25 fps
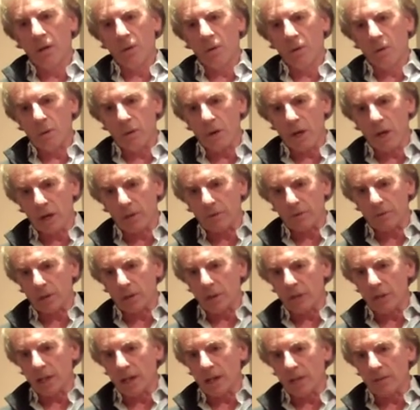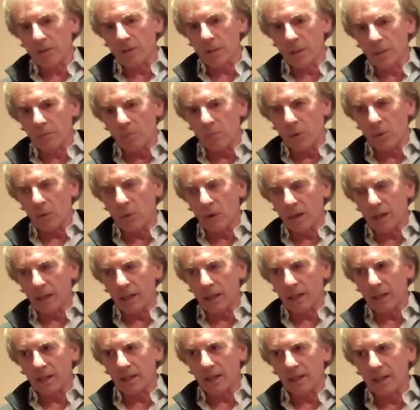or aftershaves in the
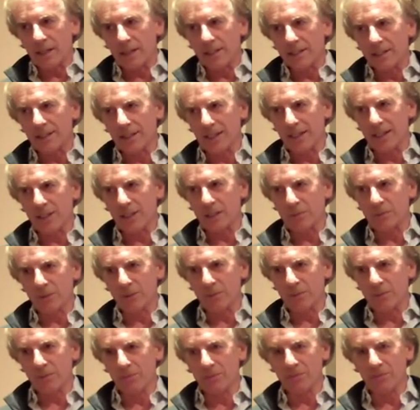morning tend to be